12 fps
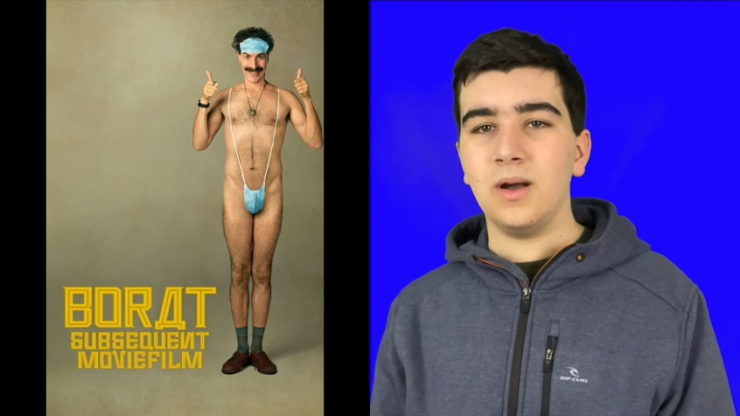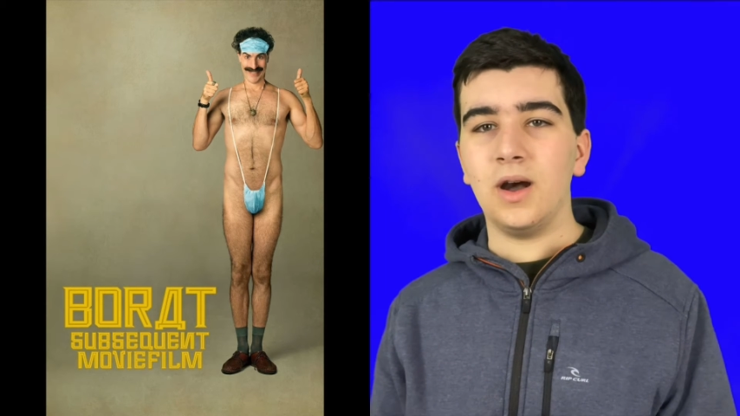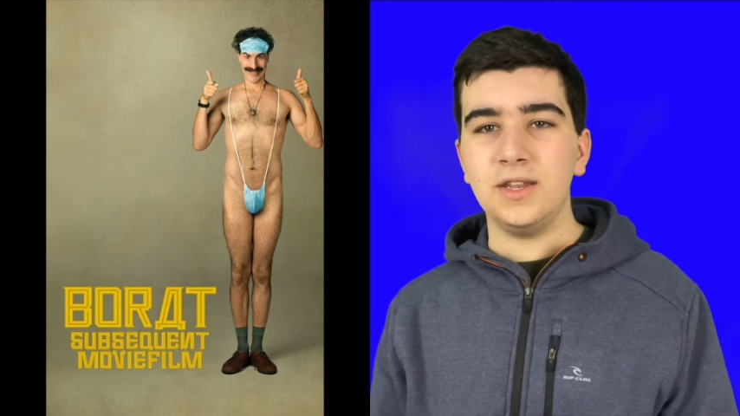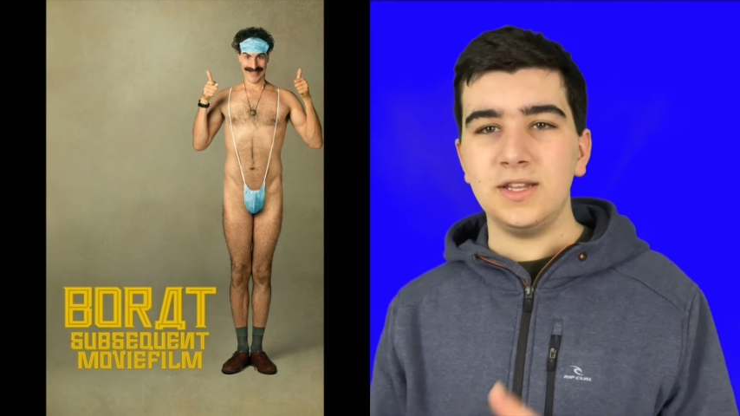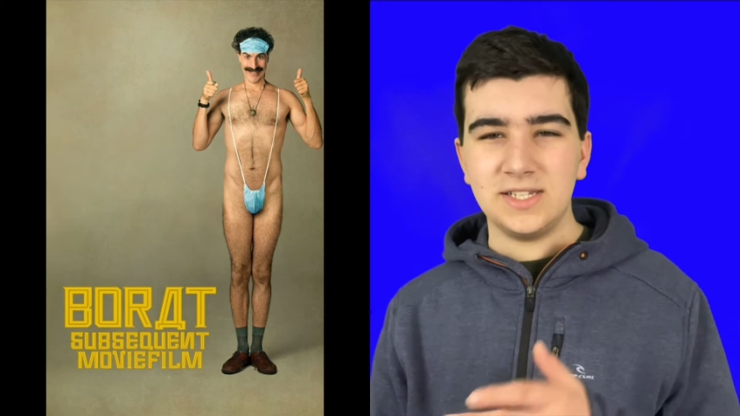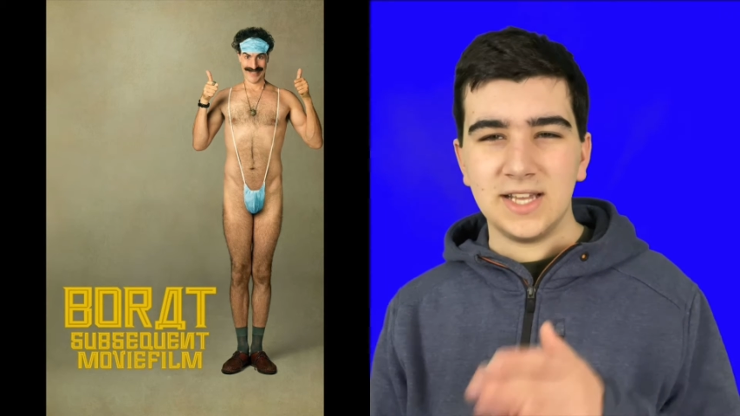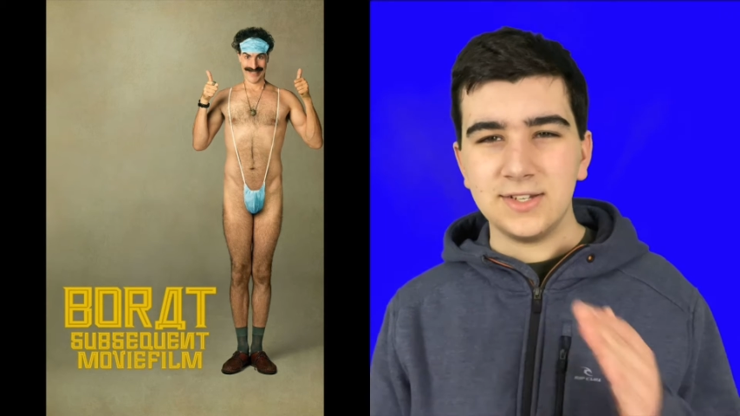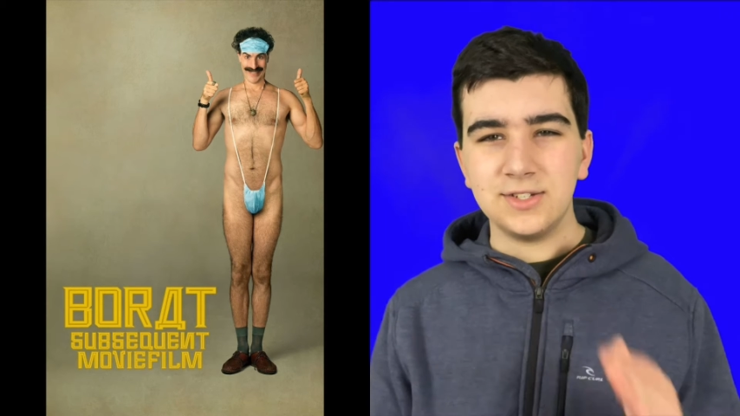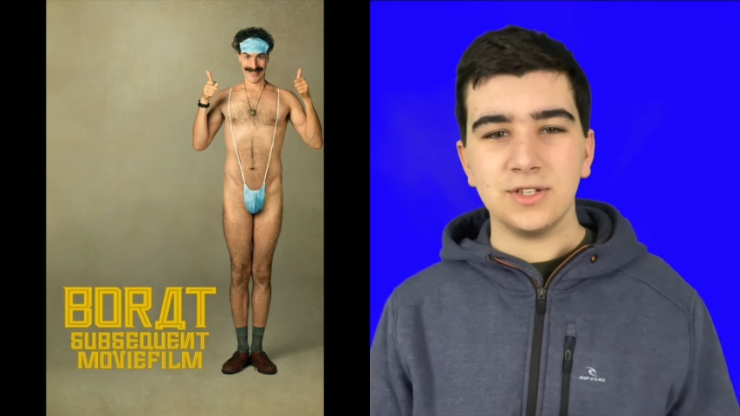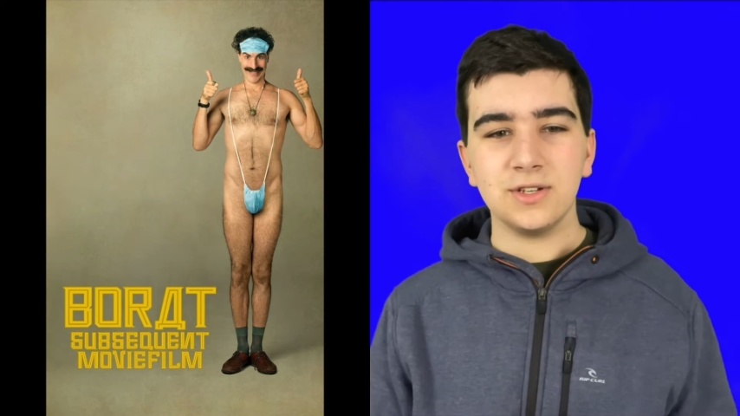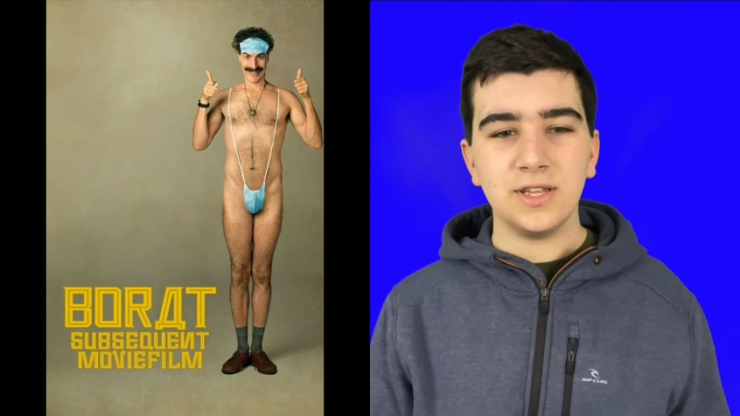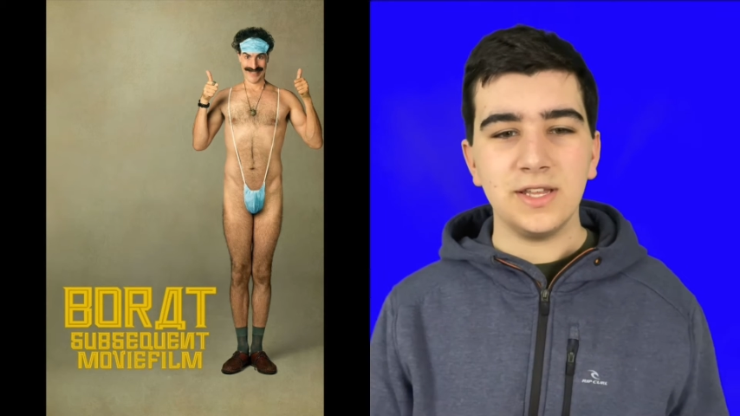
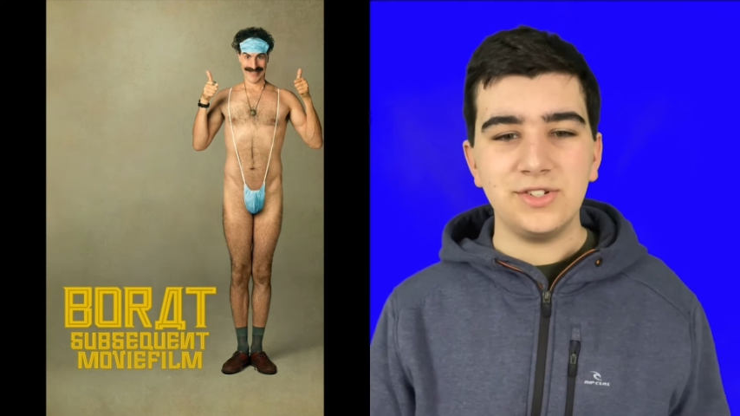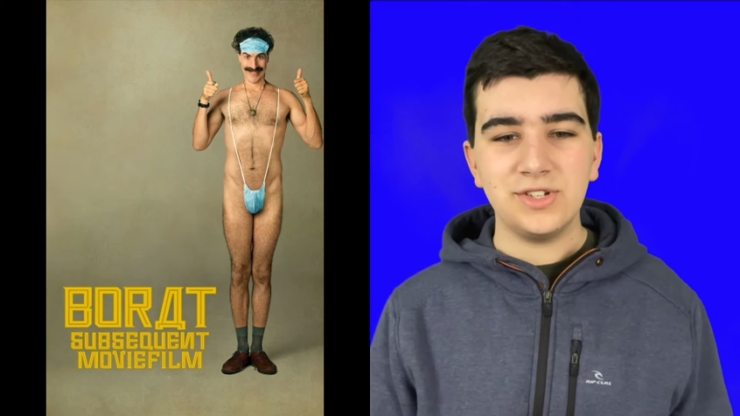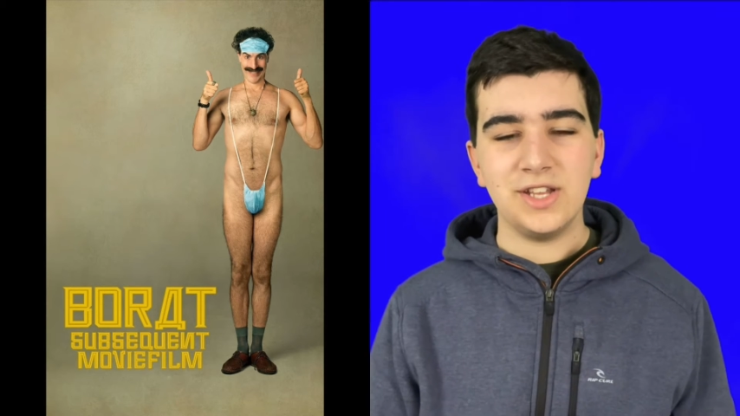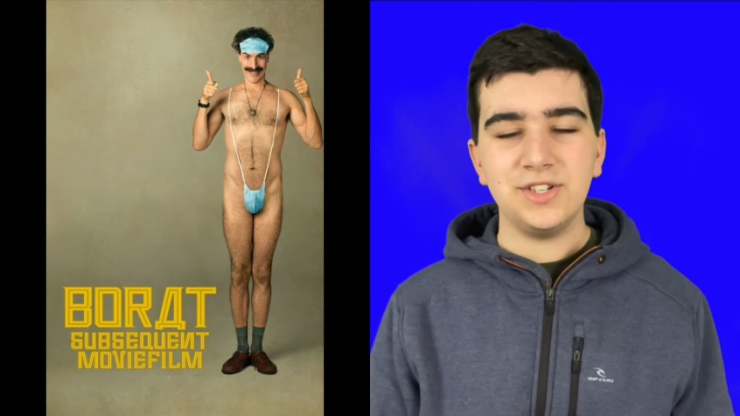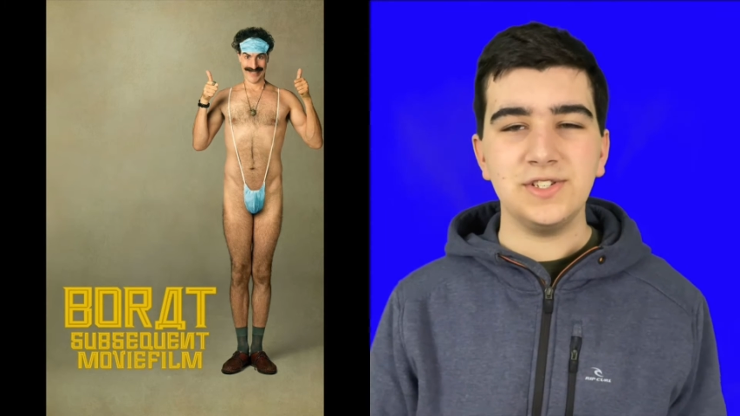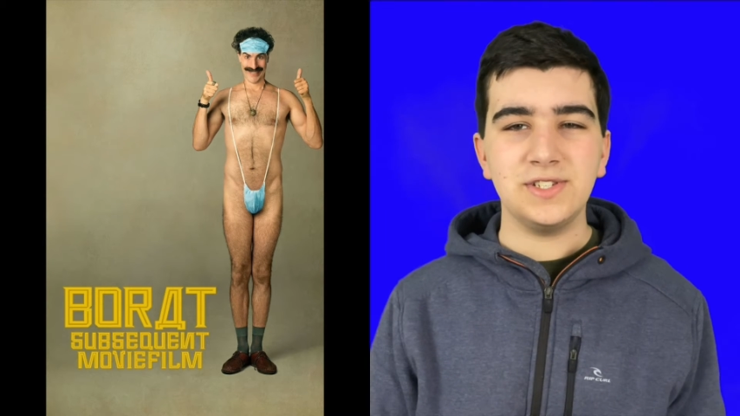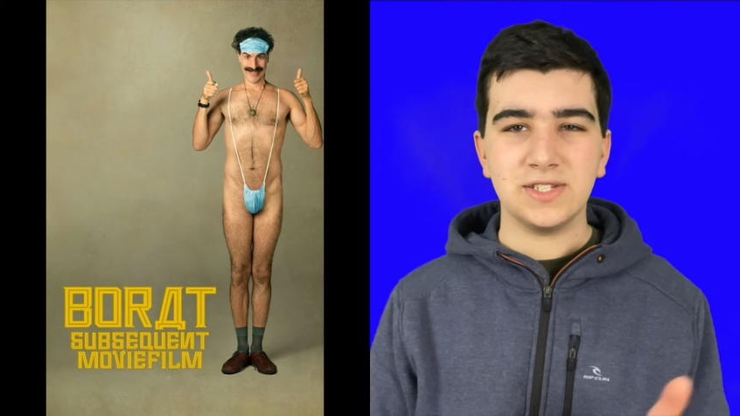unintentionally changes